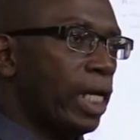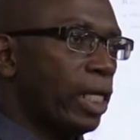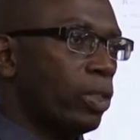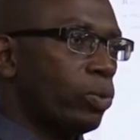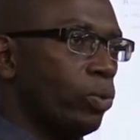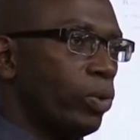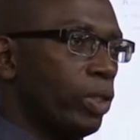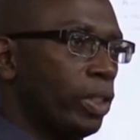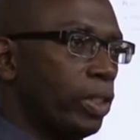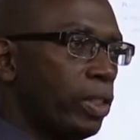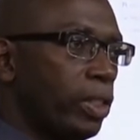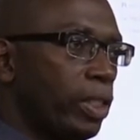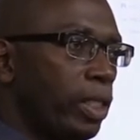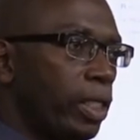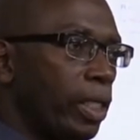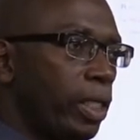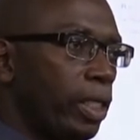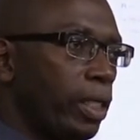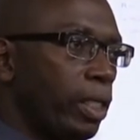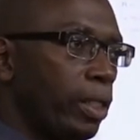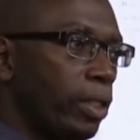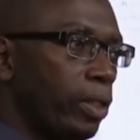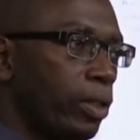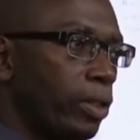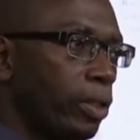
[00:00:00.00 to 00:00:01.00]
that with
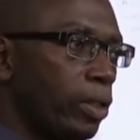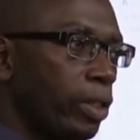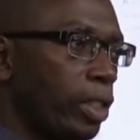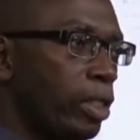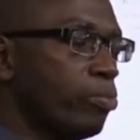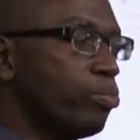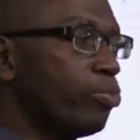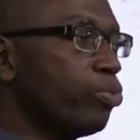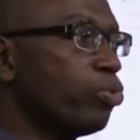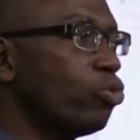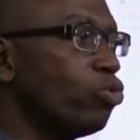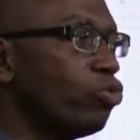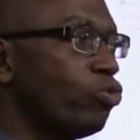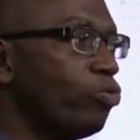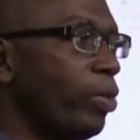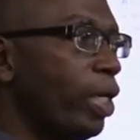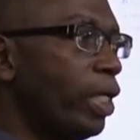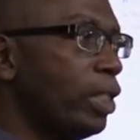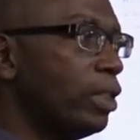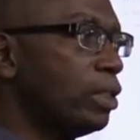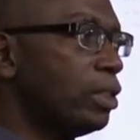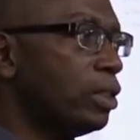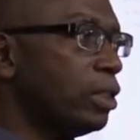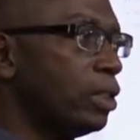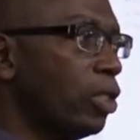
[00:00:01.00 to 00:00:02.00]
the
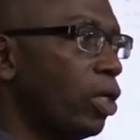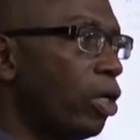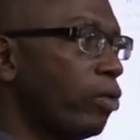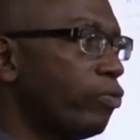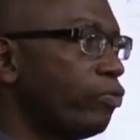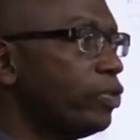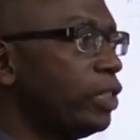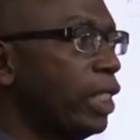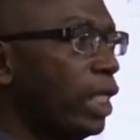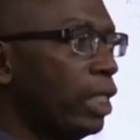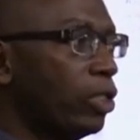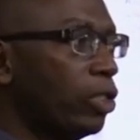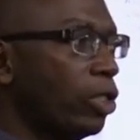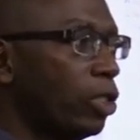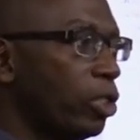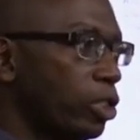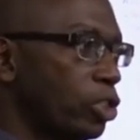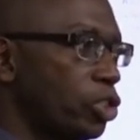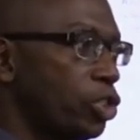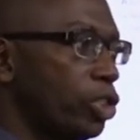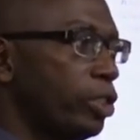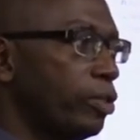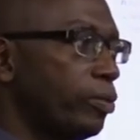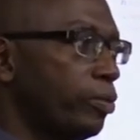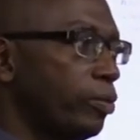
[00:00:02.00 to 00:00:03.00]
improvement of
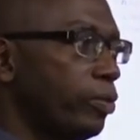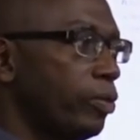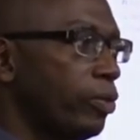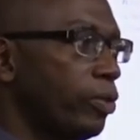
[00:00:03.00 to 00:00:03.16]
technology,